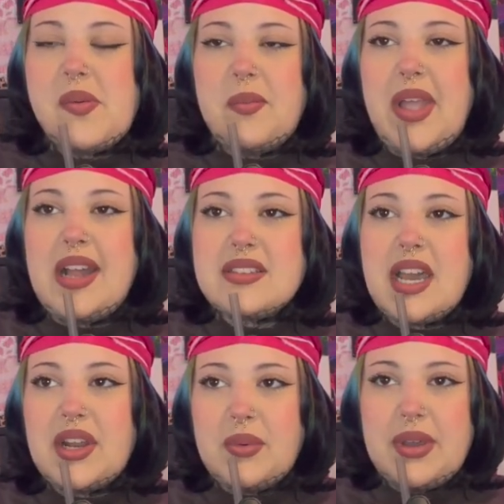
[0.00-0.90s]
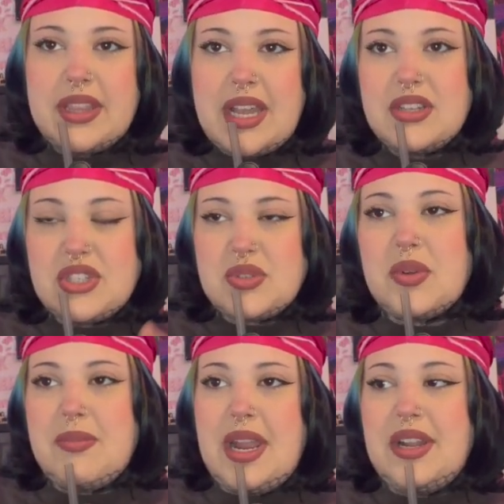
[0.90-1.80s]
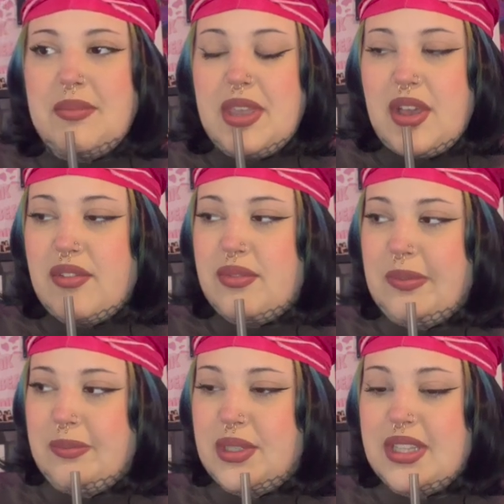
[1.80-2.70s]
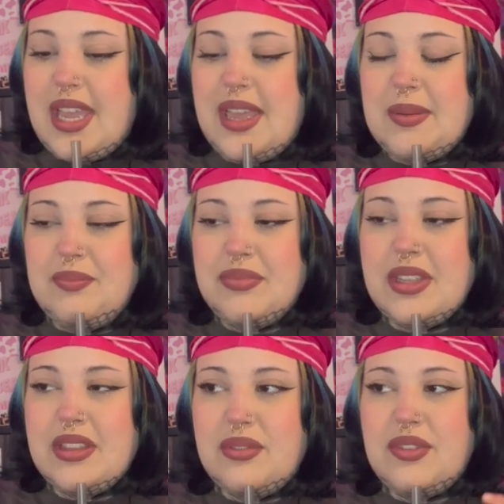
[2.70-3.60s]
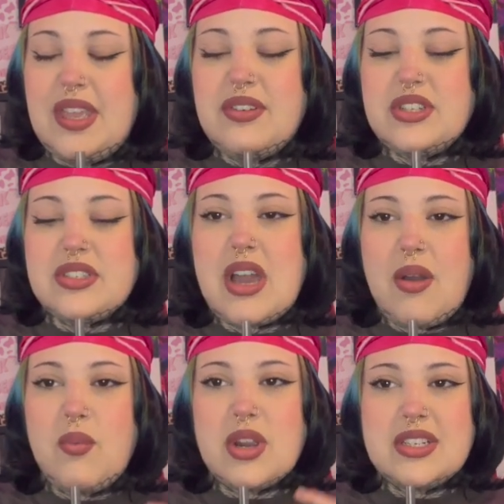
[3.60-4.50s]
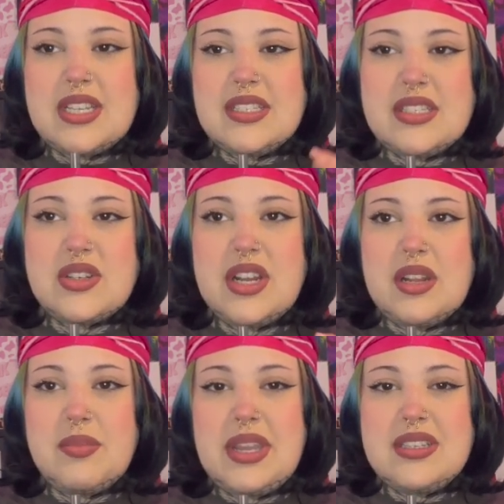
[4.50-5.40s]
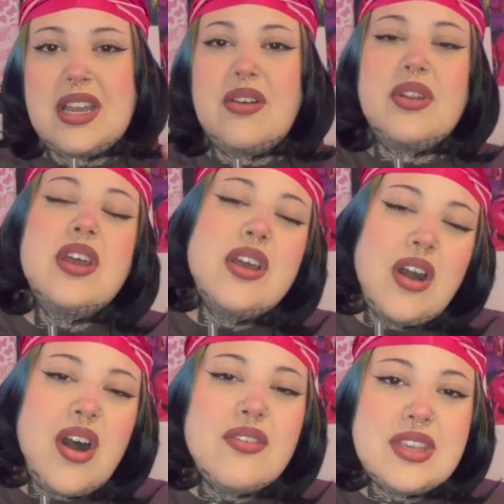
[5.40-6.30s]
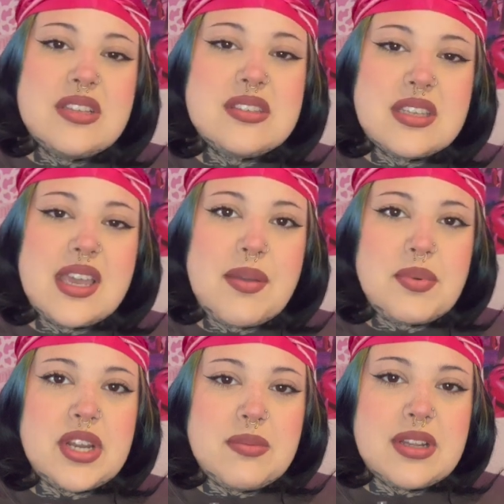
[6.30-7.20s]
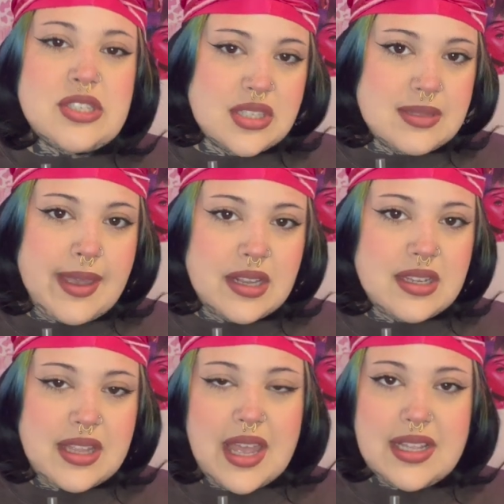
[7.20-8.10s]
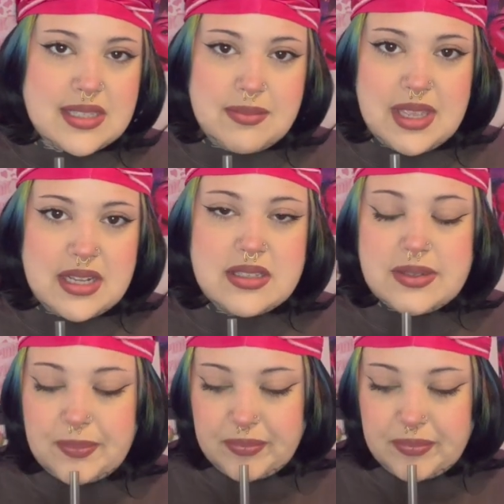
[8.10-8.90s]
That's kind of what that just reminded me of. But like, the flavor just got worse as it started to break down. Obviously, I pretty much expected that. It's a mint.